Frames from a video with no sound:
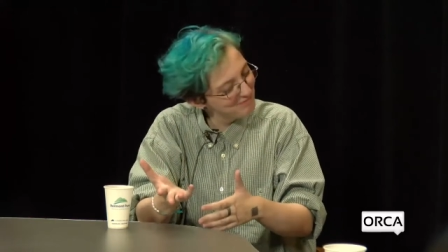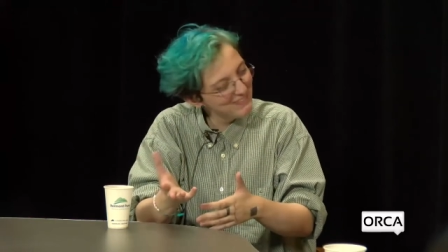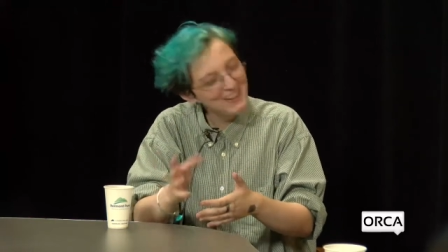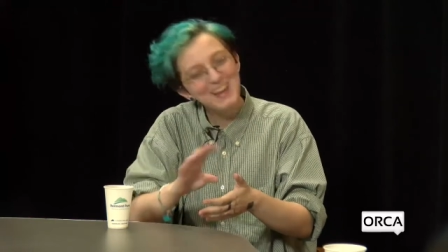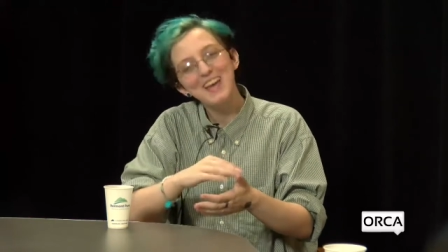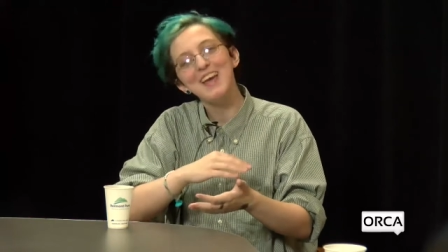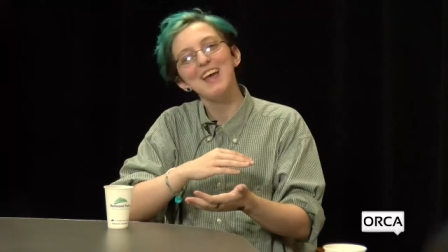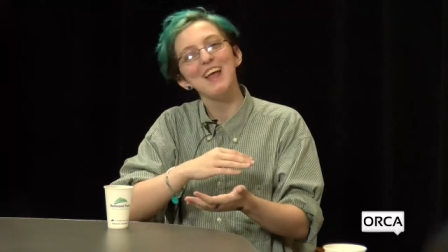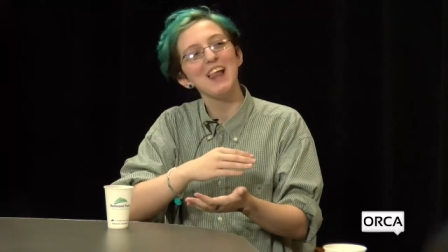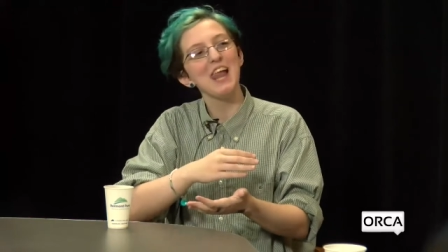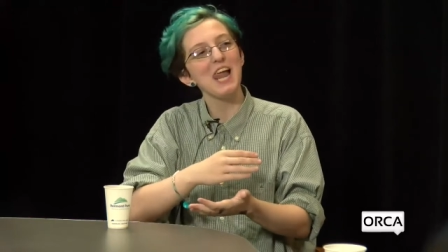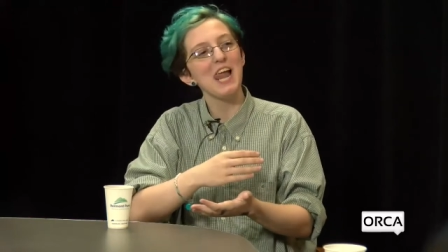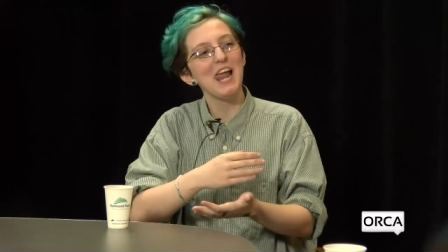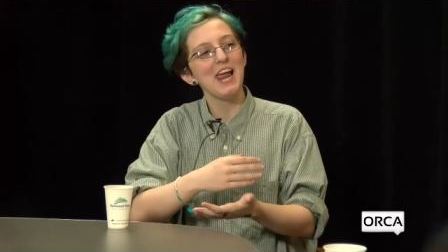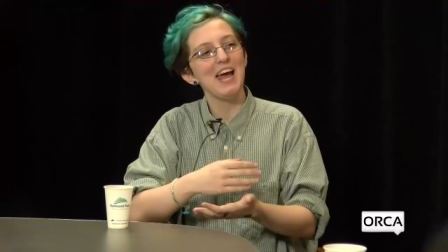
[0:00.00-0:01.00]
at the end
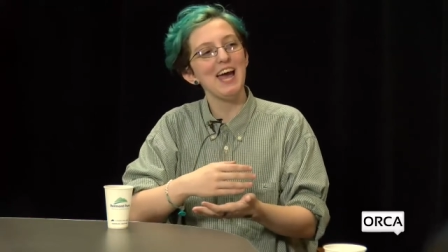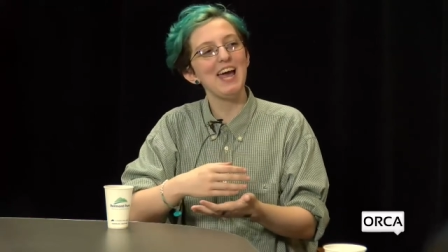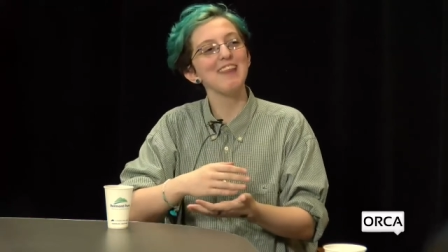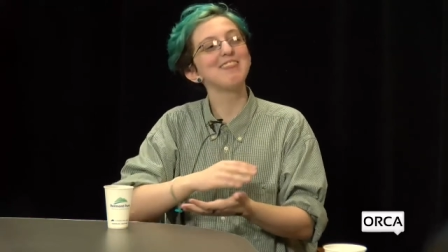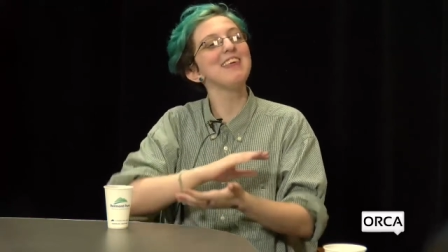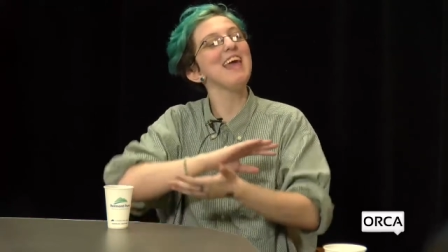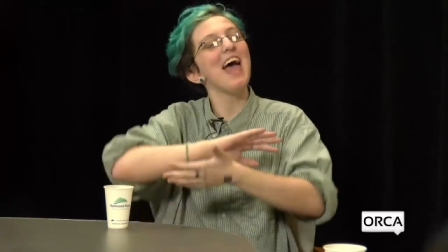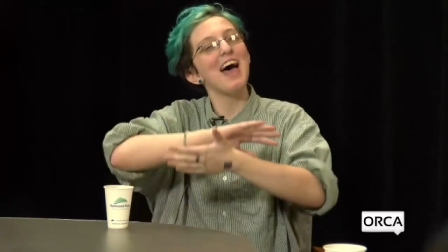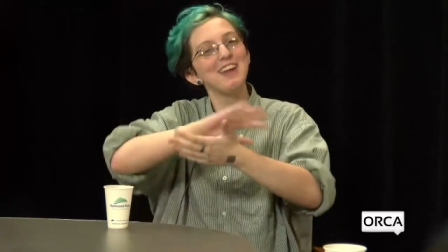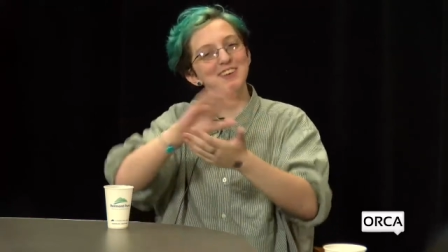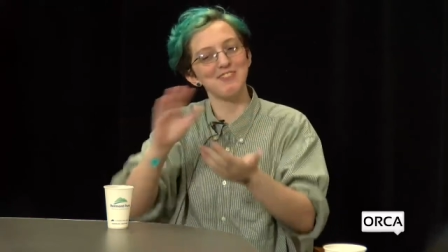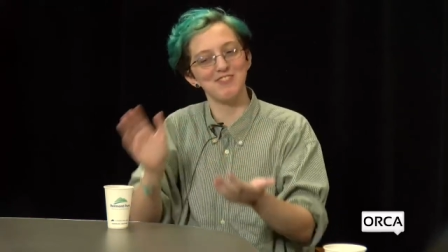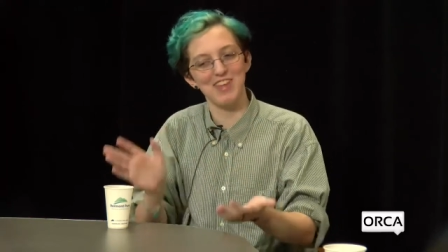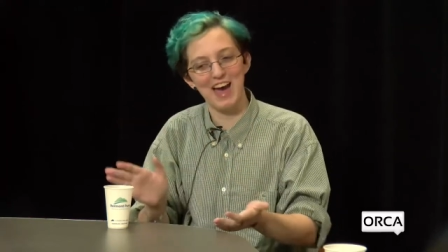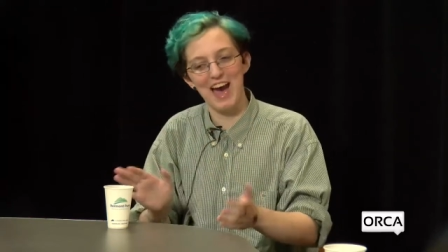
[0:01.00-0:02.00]
of that, at the end
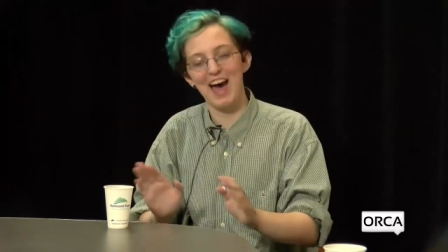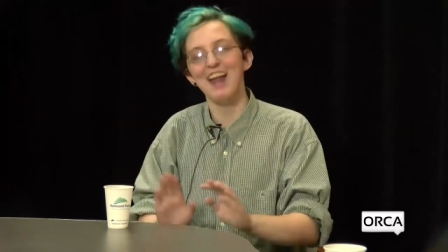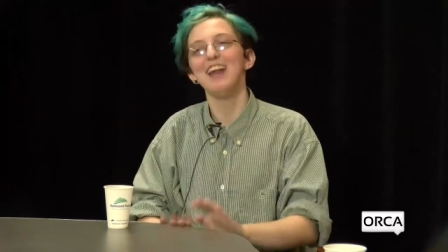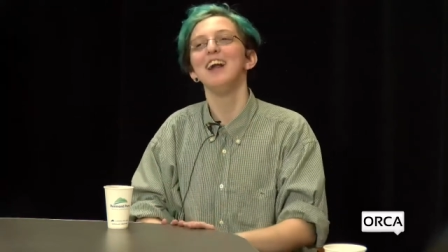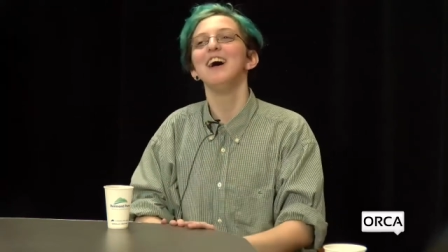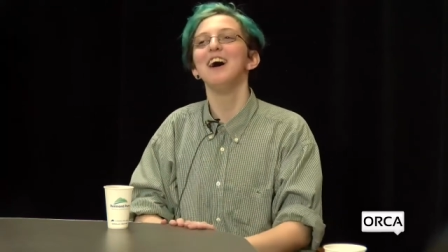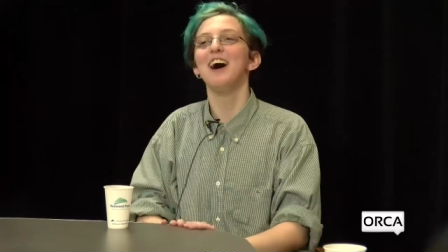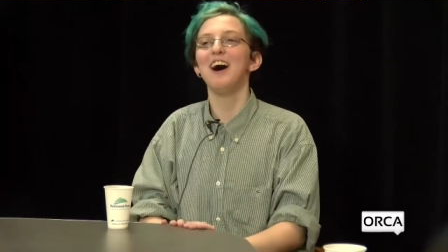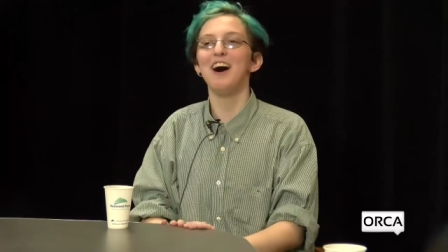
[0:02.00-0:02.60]
of that, all that